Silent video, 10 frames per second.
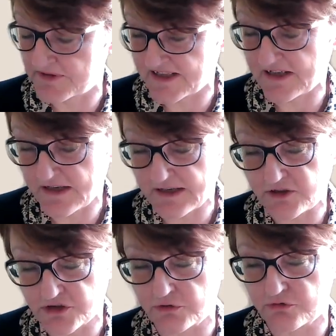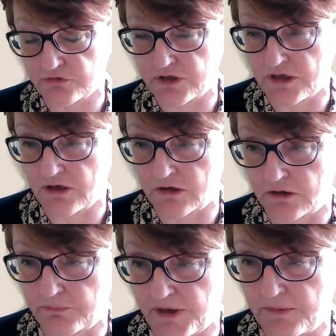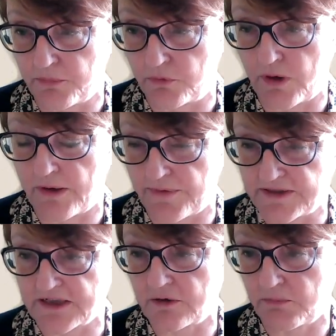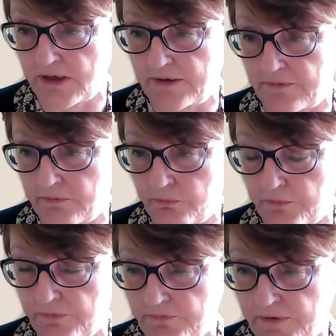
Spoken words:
particularly children and young people, how they downplay the